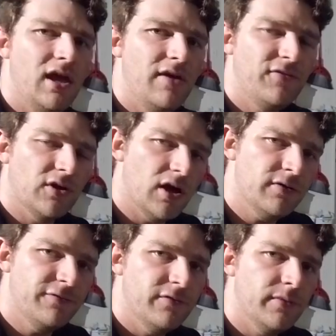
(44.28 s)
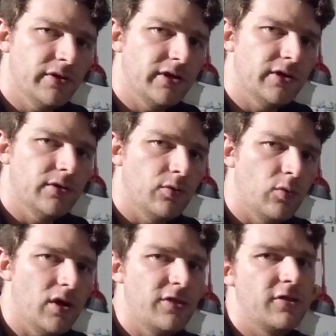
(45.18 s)
If you're unfamiliar
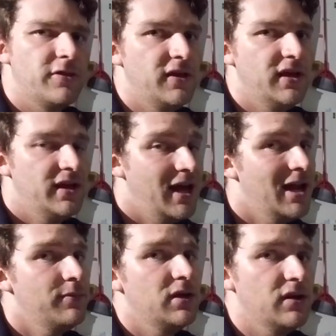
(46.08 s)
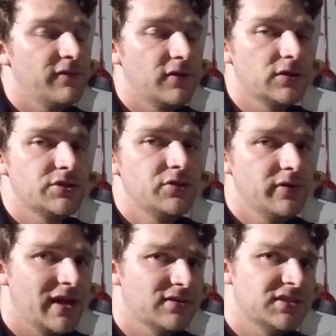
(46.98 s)
with the anatomy of your
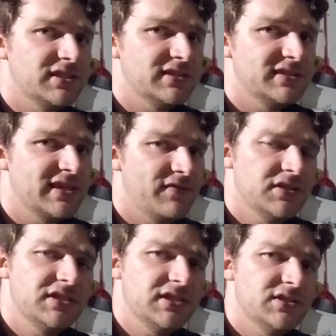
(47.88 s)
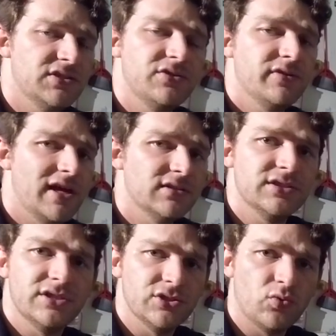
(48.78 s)
2017 to
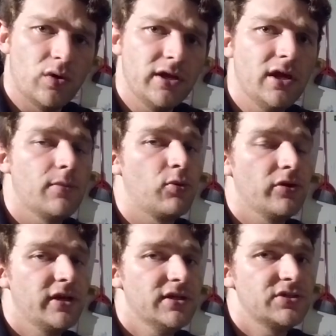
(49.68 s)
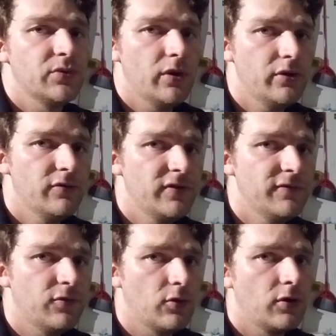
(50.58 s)
2020 Aprilia Tuono V4
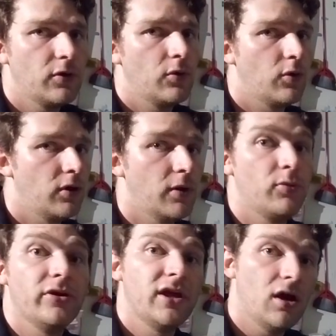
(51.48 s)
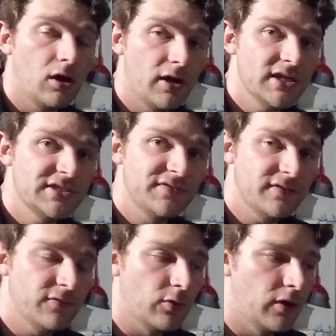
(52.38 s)
or Aprilia RS
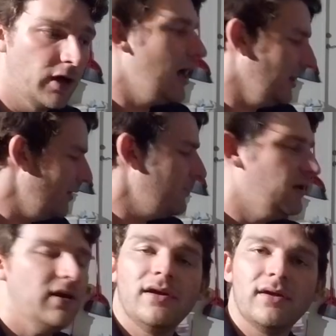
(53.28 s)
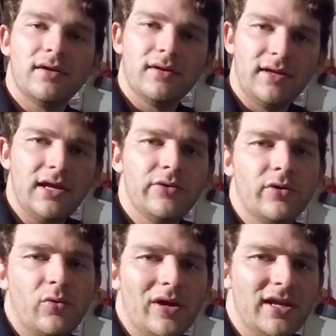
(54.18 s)
V4, let me get you
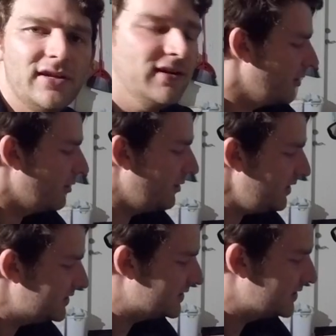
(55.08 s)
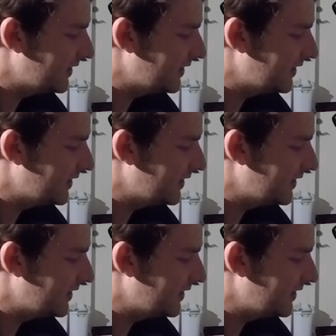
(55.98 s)
acquainted. This